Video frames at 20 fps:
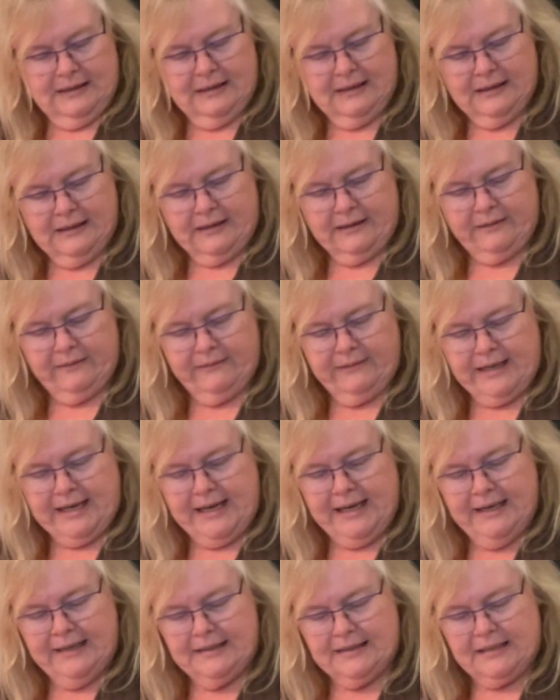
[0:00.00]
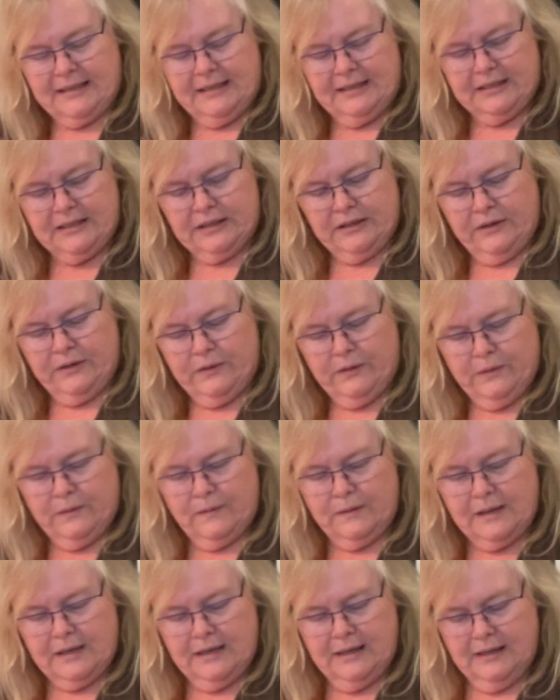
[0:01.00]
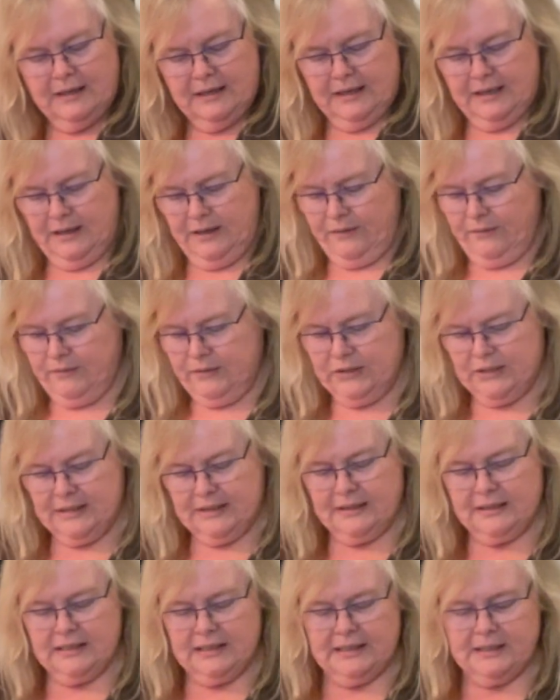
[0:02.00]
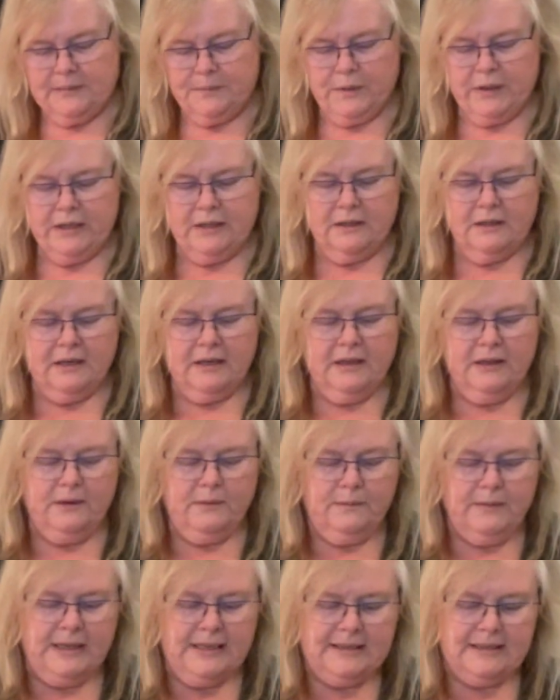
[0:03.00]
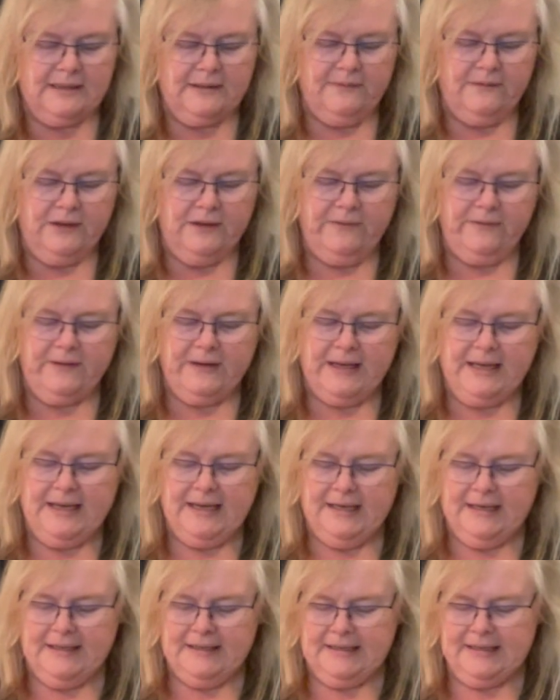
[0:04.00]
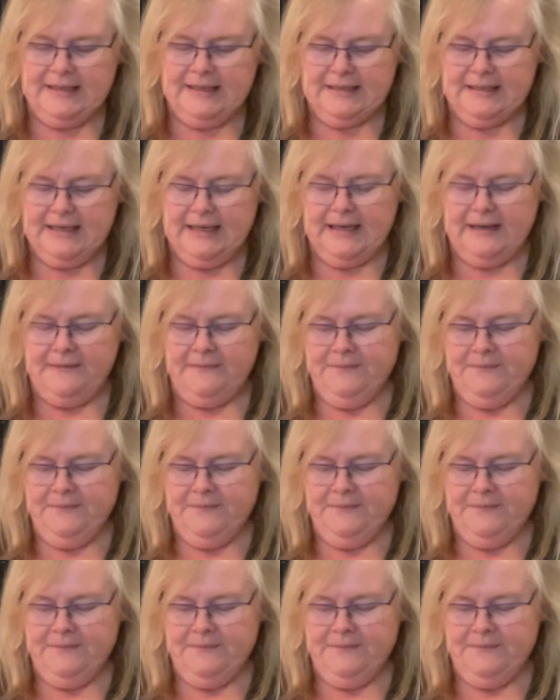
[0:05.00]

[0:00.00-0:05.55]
All right, so we're just going to sprinkle on the rest of our fajita seasoning.